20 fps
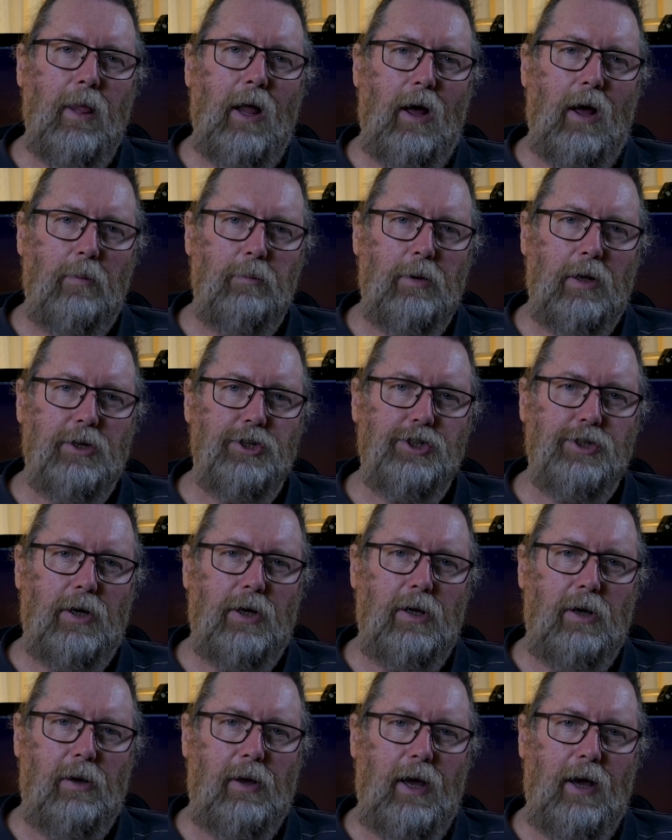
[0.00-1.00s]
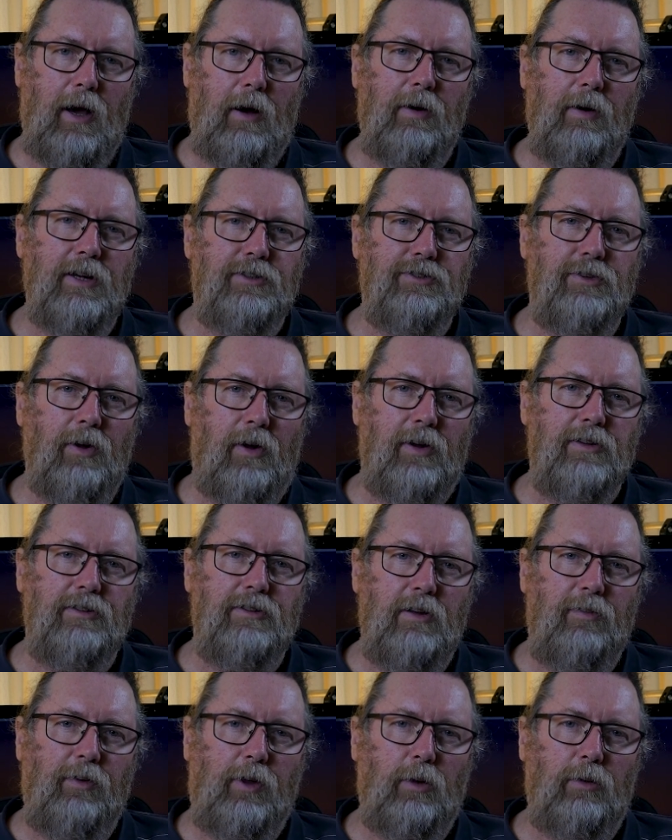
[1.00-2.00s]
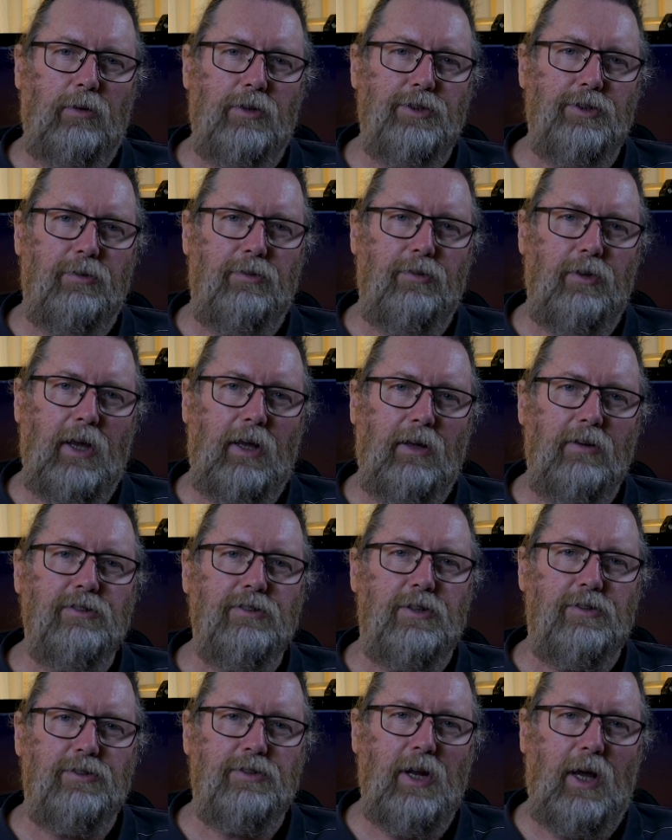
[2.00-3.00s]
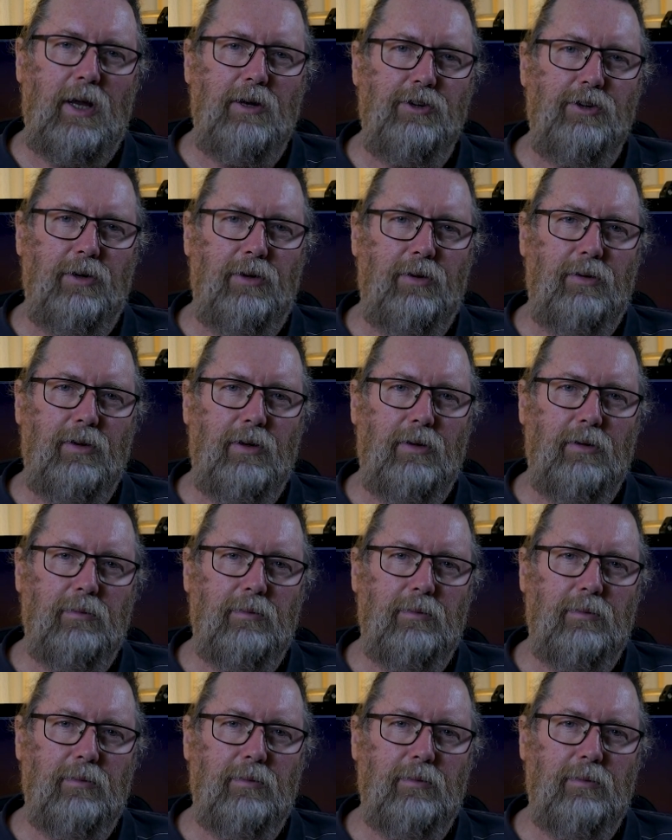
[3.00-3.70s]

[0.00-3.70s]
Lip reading: I'm going to show you how. It's not as difficult as you think, so stay tuned.